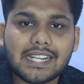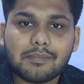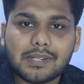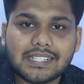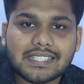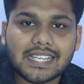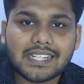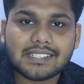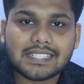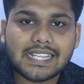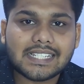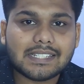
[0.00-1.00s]
liability status
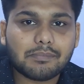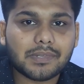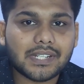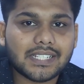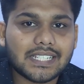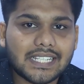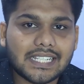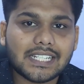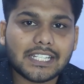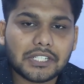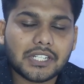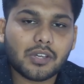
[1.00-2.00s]
and separate legal
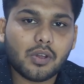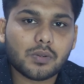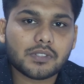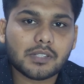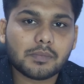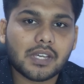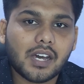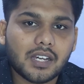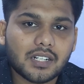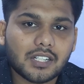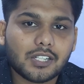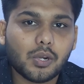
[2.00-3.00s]
entity concept
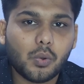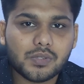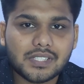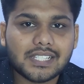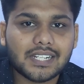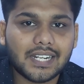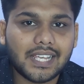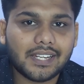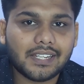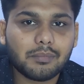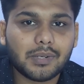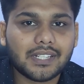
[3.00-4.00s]
are closely
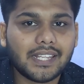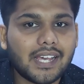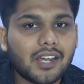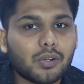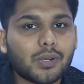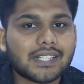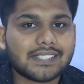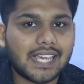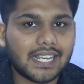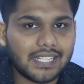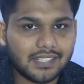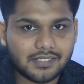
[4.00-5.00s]
related, but they are not
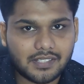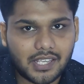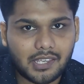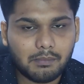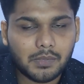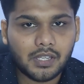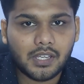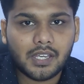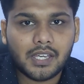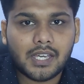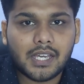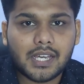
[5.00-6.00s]
exactly the same.
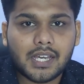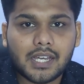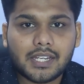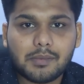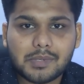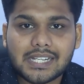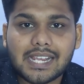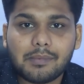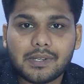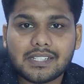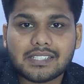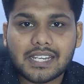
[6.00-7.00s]
Limited
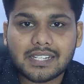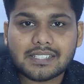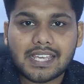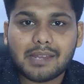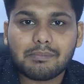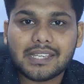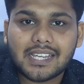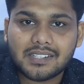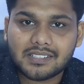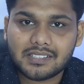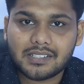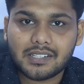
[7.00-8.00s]
liability status can be
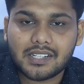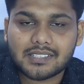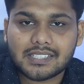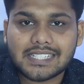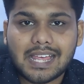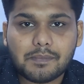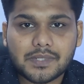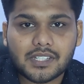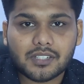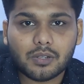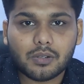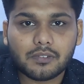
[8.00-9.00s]
considered as a
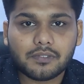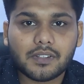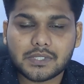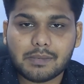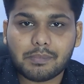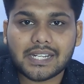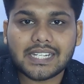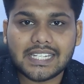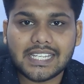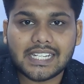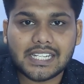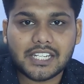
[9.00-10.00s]
subset of separate
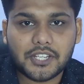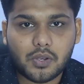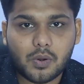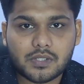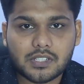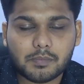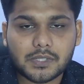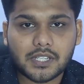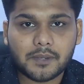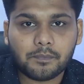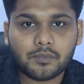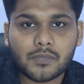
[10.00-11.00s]
legal entity concept.
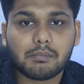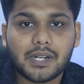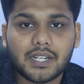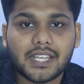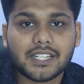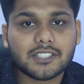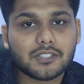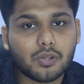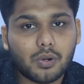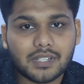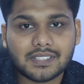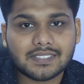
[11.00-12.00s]
But it is
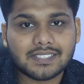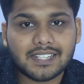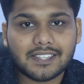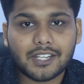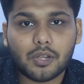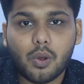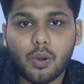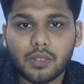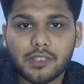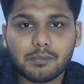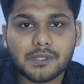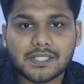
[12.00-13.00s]
not necessary that all
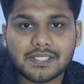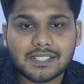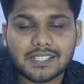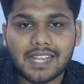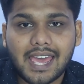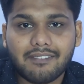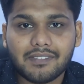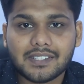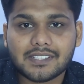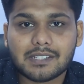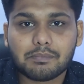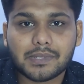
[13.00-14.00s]
the businesses having a
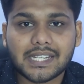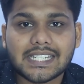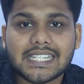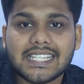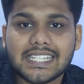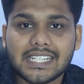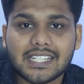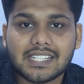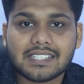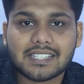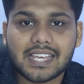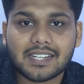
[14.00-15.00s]
separate legal entity
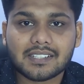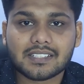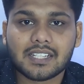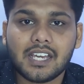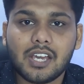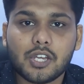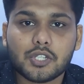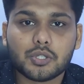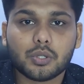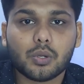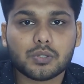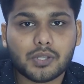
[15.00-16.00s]
status
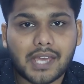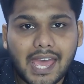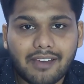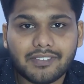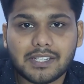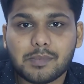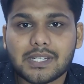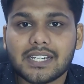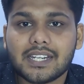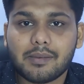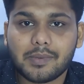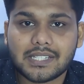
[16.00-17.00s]
should also have limited
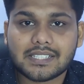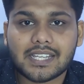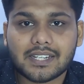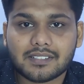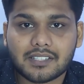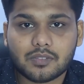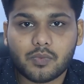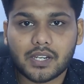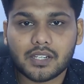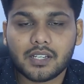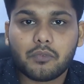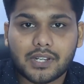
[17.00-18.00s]
liability status as well.
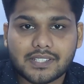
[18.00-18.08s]
For